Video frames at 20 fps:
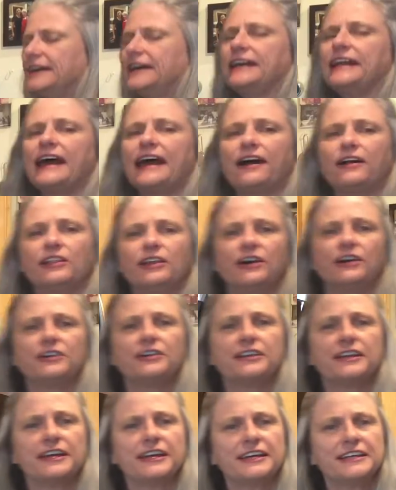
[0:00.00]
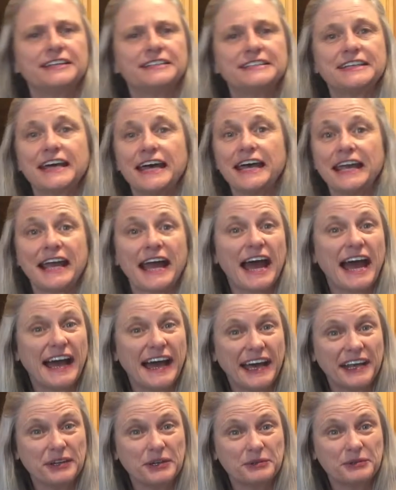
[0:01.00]
And how long are they going to take?
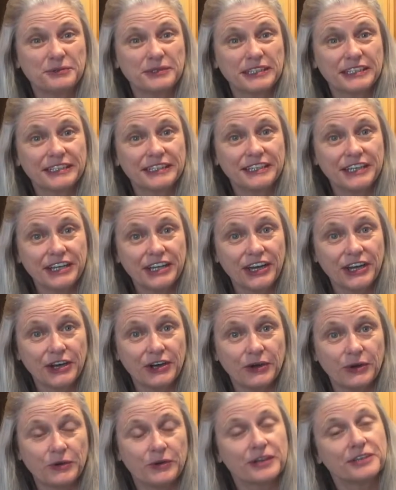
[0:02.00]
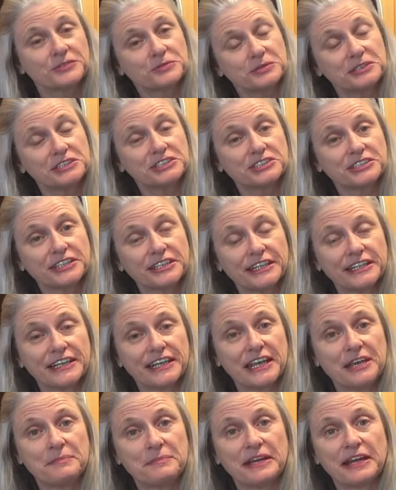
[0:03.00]
I don't really know, because we're just going to
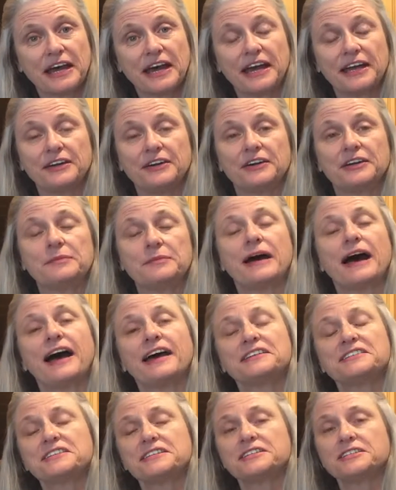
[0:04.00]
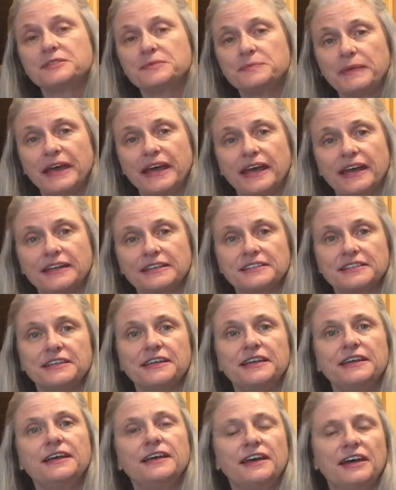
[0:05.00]
keep an eye on them. I suspect
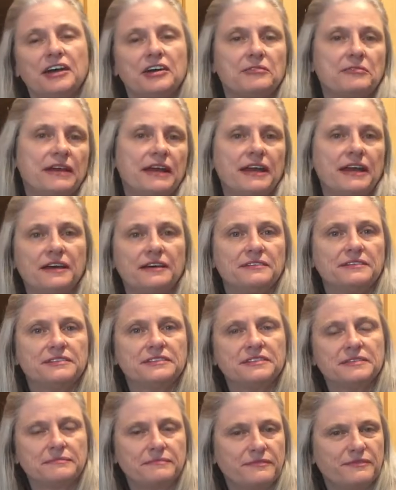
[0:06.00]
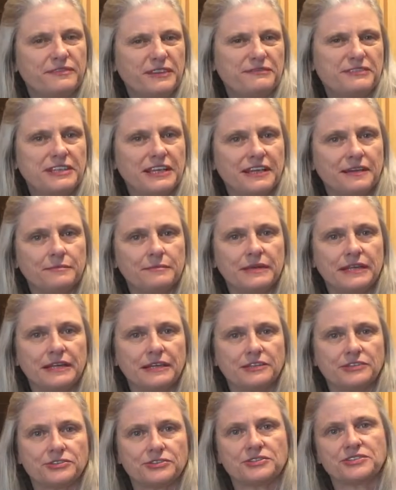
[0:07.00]
around 15
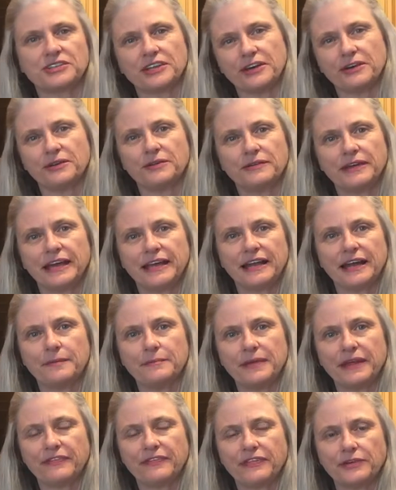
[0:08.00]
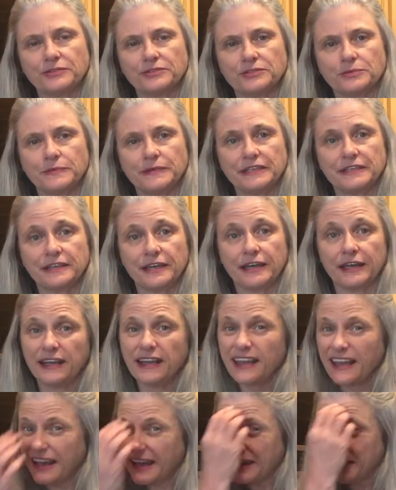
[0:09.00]
minutes or so, and I bet those will be done.
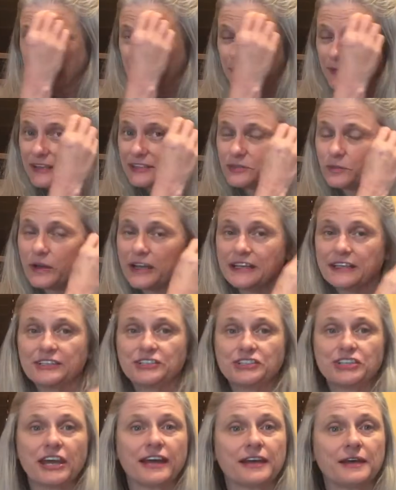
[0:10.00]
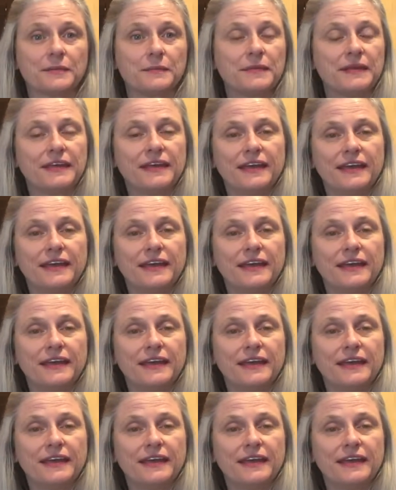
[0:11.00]
And the best way to check them